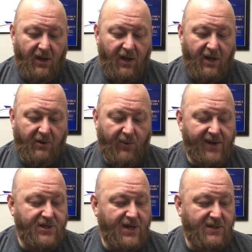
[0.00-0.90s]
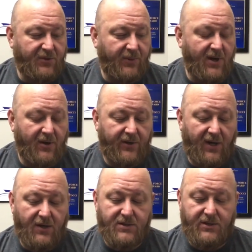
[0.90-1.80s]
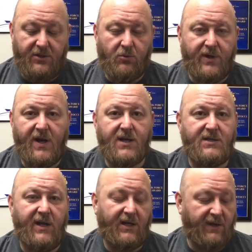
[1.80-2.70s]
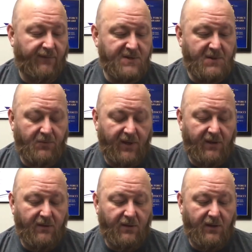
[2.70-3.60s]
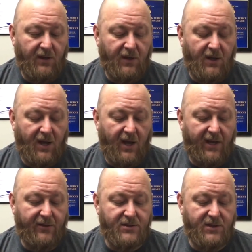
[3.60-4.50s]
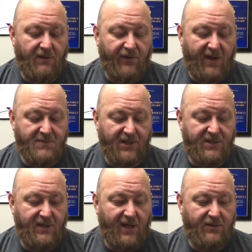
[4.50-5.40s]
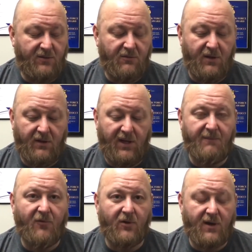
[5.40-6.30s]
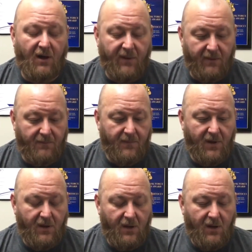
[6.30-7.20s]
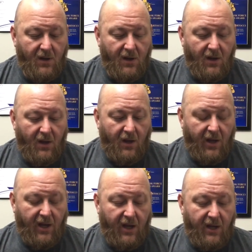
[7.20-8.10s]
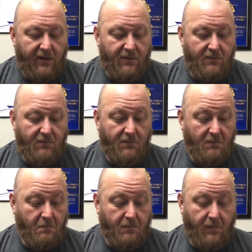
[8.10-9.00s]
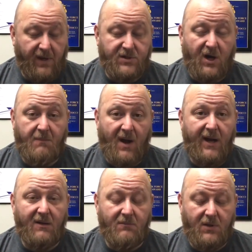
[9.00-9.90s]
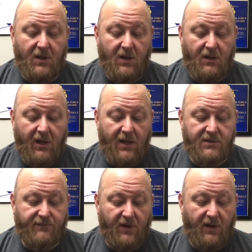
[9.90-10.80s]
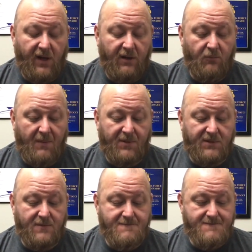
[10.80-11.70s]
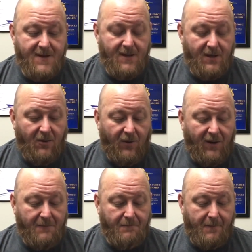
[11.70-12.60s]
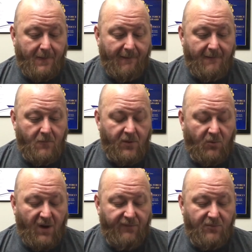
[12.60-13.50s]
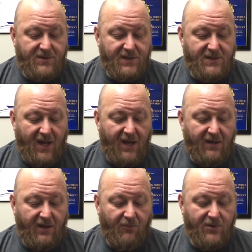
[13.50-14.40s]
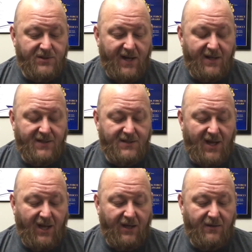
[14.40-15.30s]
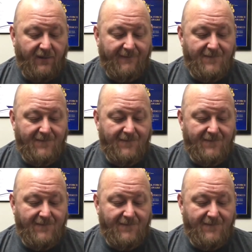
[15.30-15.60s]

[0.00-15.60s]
and it ranges up to 300 yards. You really did not see any difference between the accuracy of the M16A2 and the M4 carbine. And they started buying them as frontline weapons. Well, when the rifle was designed, it was not designed